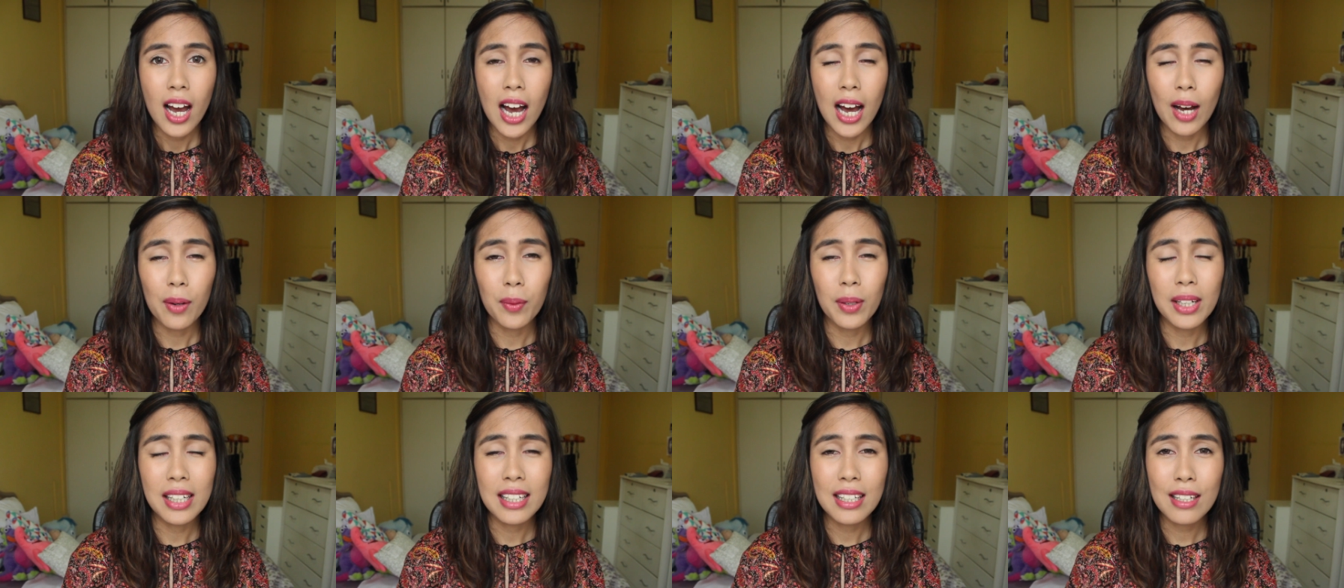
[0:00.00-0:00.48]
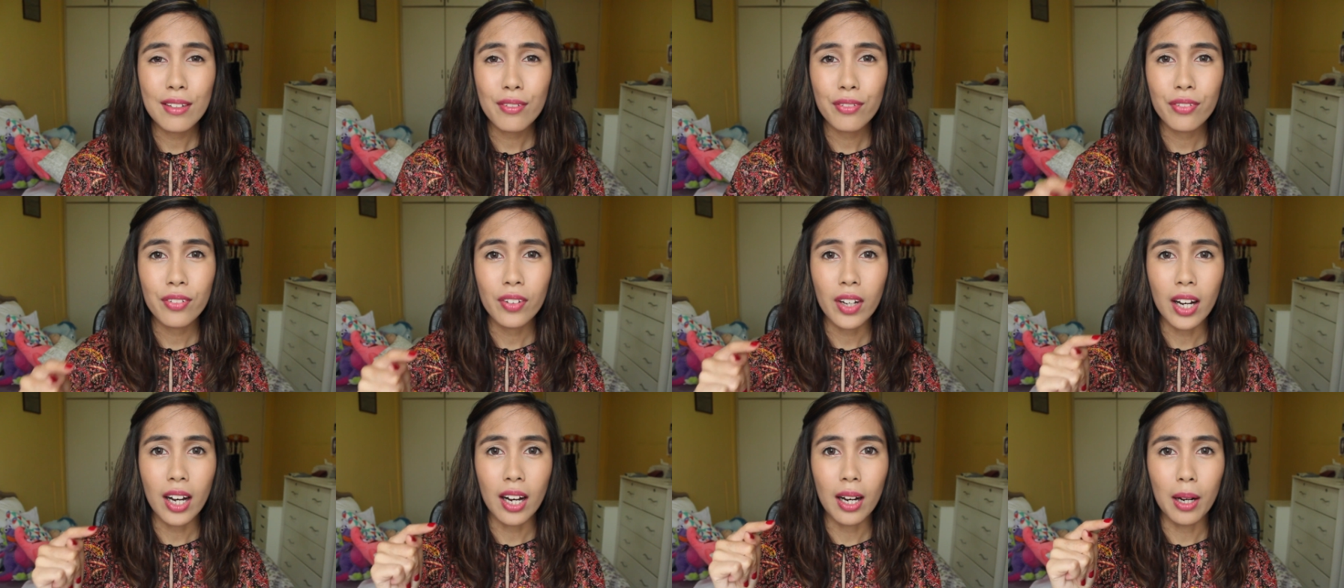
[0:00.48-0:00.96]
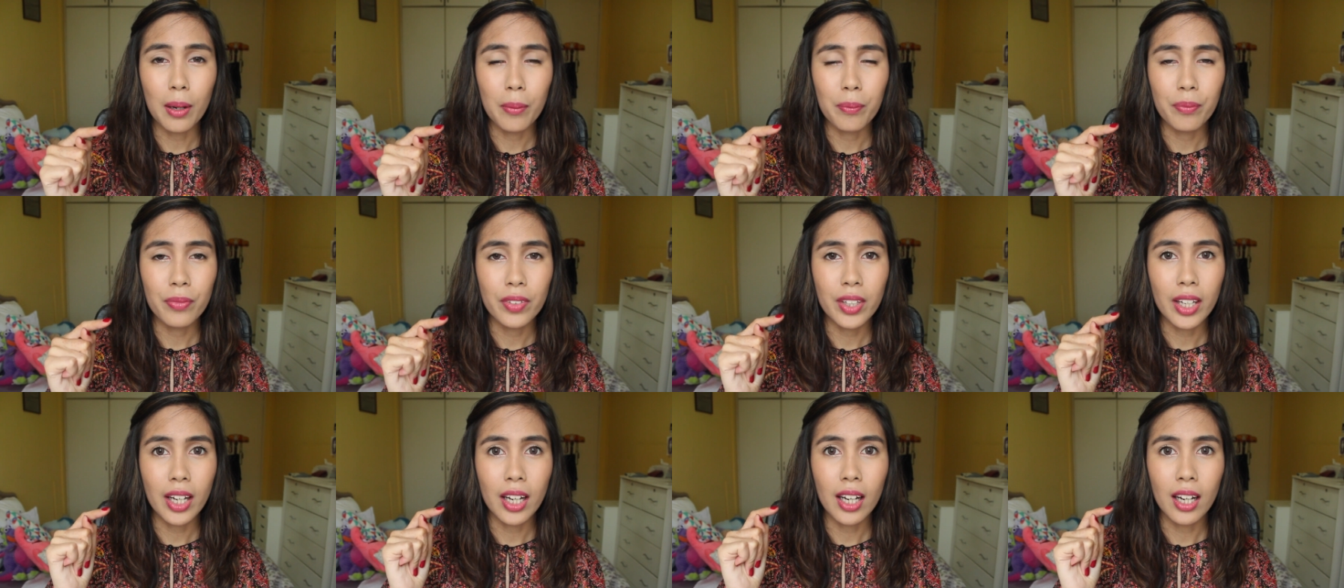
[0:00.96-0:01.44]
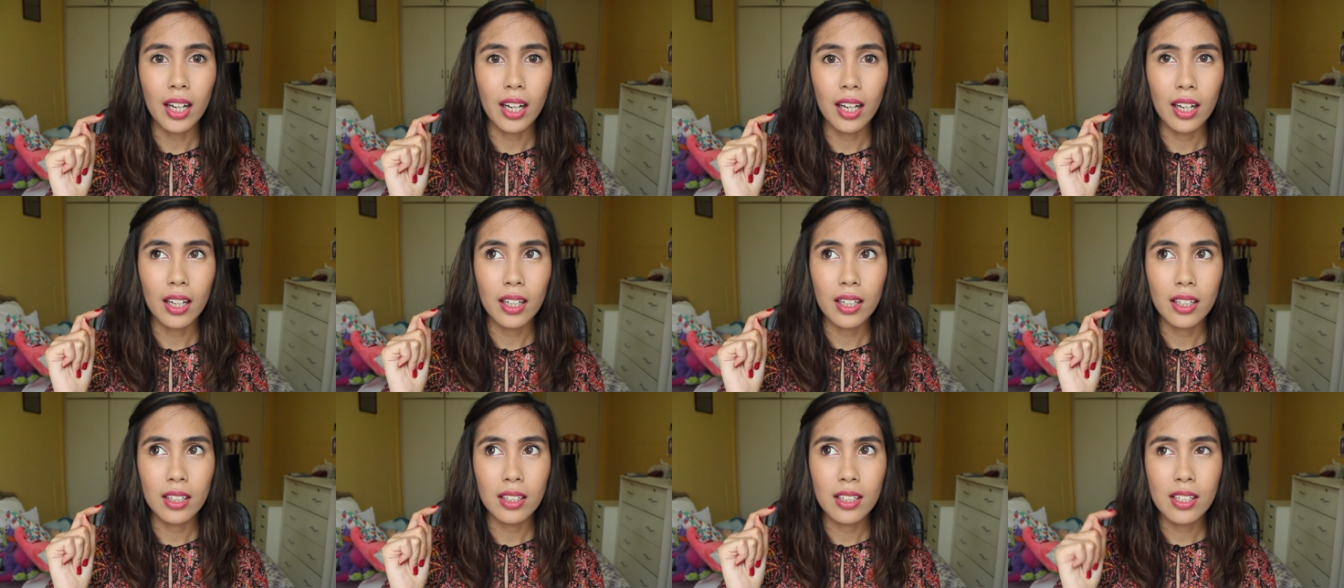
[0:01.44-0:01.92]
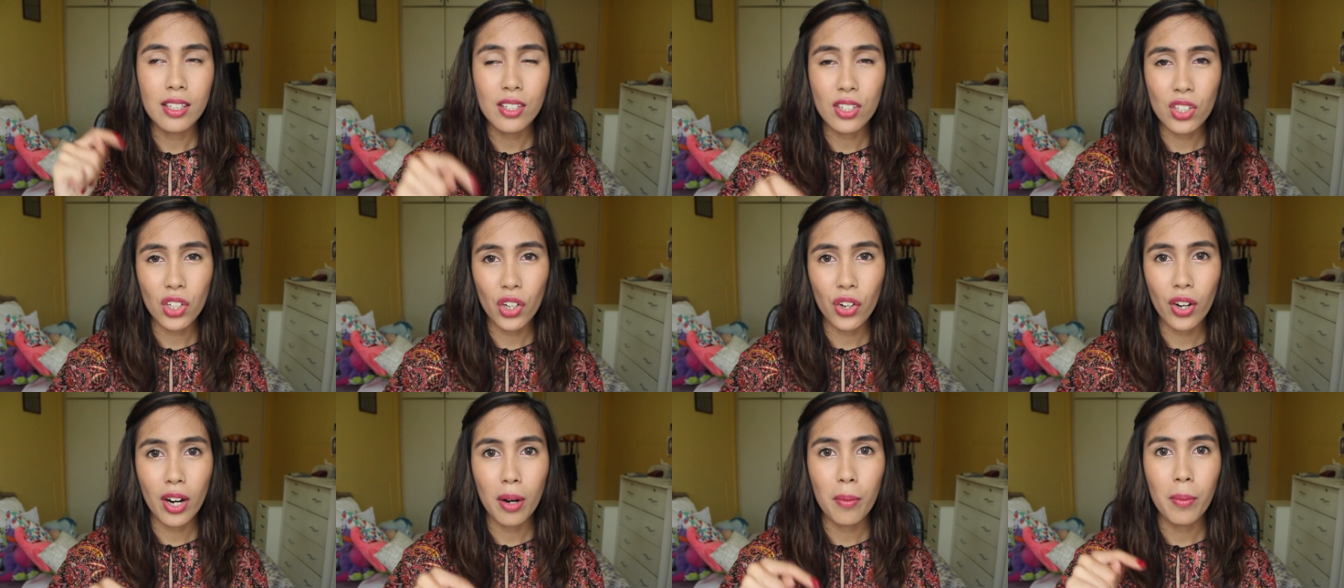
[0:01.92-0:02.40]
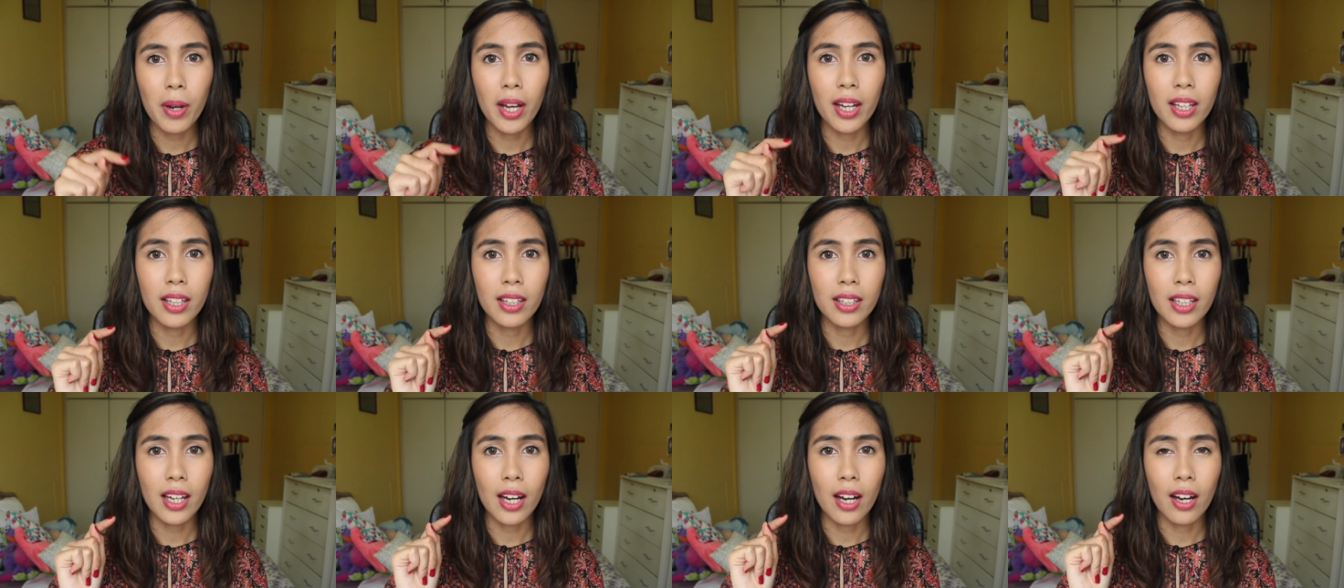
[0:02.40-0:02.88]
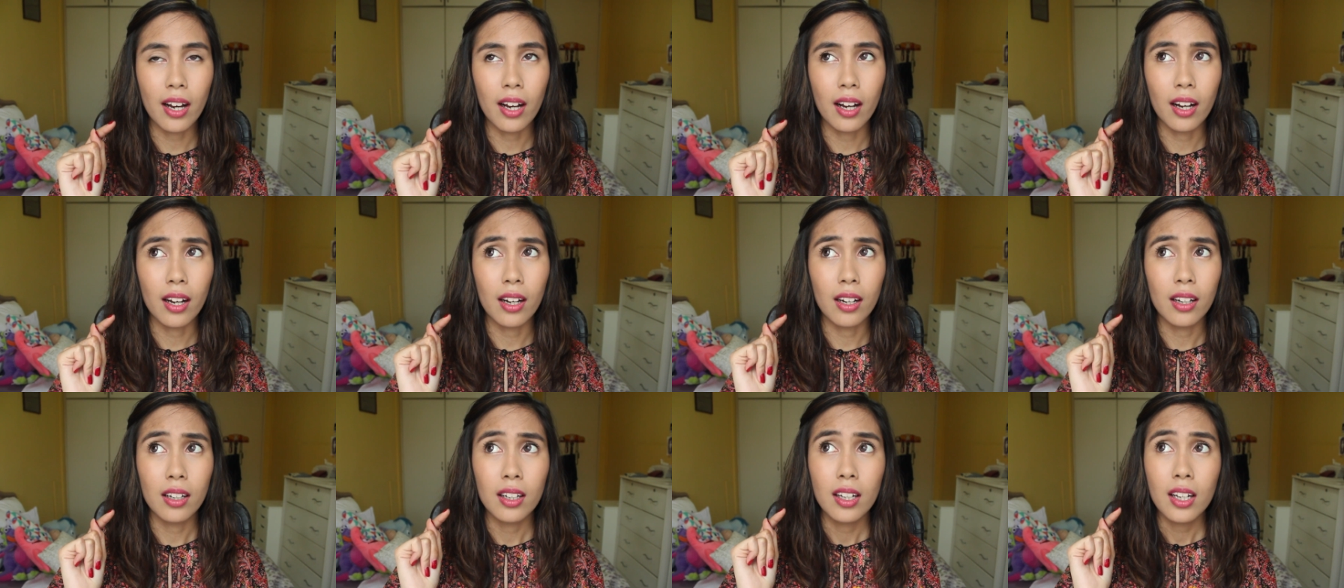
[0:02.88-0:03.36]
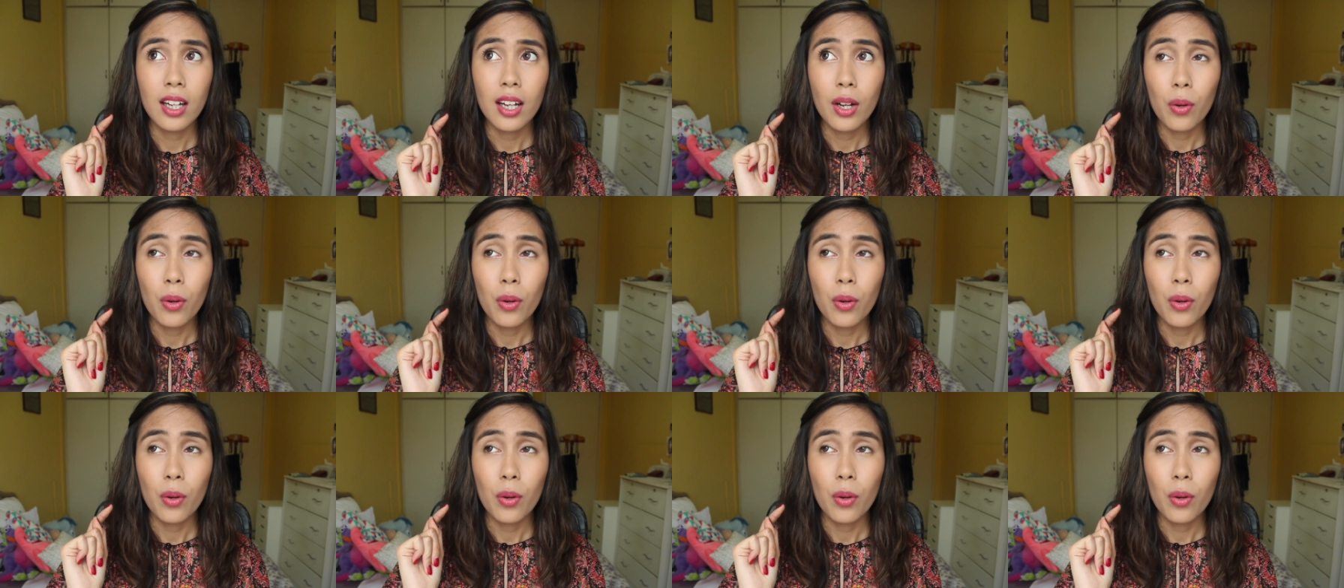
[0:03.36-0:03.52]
I will leave um, their Instagram and their